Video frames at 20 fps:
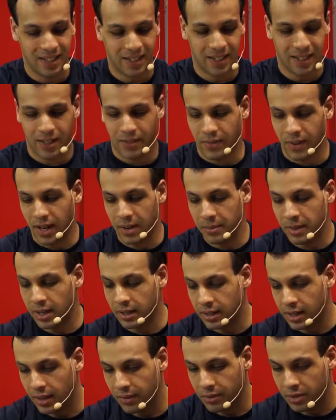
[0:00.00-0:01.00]
If I'm not
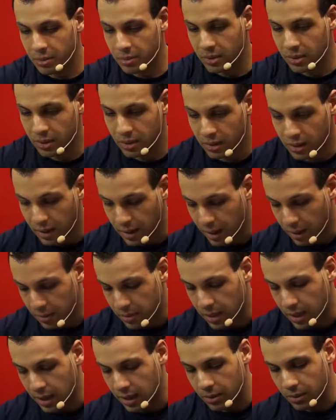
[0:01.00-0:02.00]
comfortable, I'm
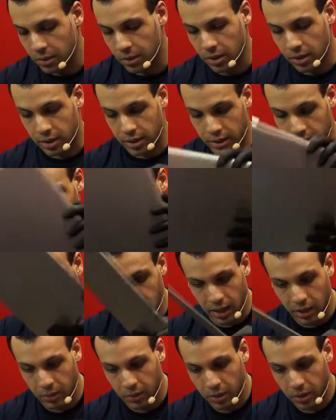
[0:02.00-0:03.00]
not working. Can
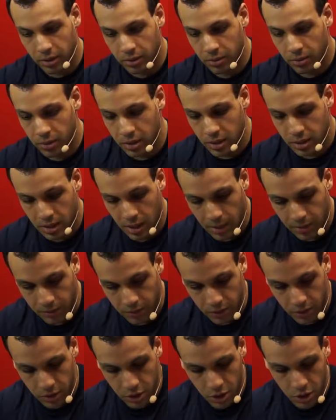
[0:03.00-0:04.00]
I work through
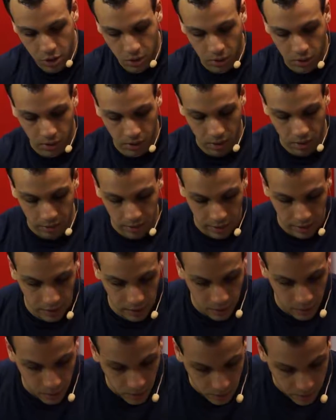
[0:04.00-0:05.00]
discomfort? Sure. Am I going to
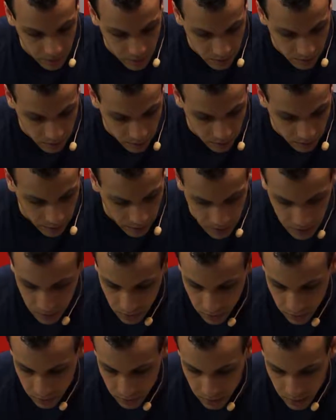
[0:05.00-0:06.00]
work for some other
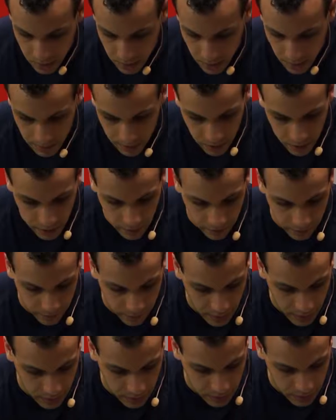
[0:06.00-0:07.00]
asshole through discomfort?
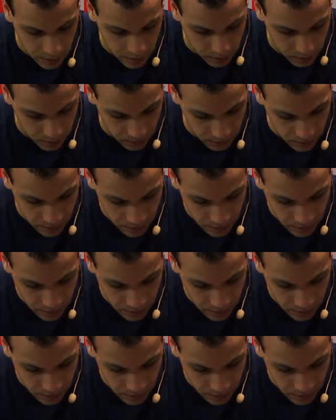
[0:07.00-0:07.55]
Fuck no.